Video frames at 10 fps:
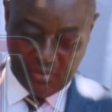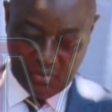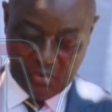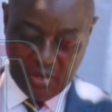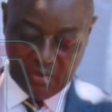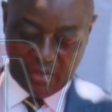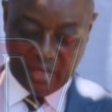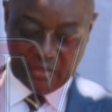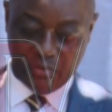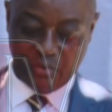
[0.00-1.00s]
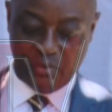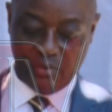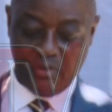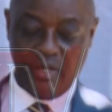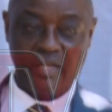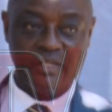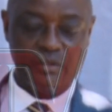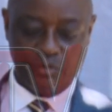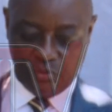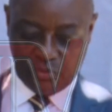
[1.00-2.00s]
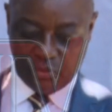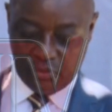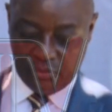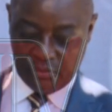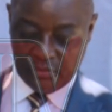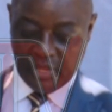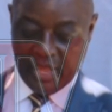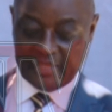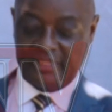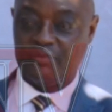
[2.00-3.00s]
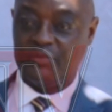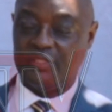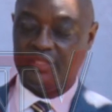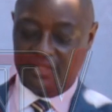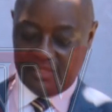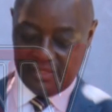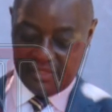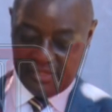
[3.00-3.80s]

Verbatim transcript: on agricultural and nutrition activities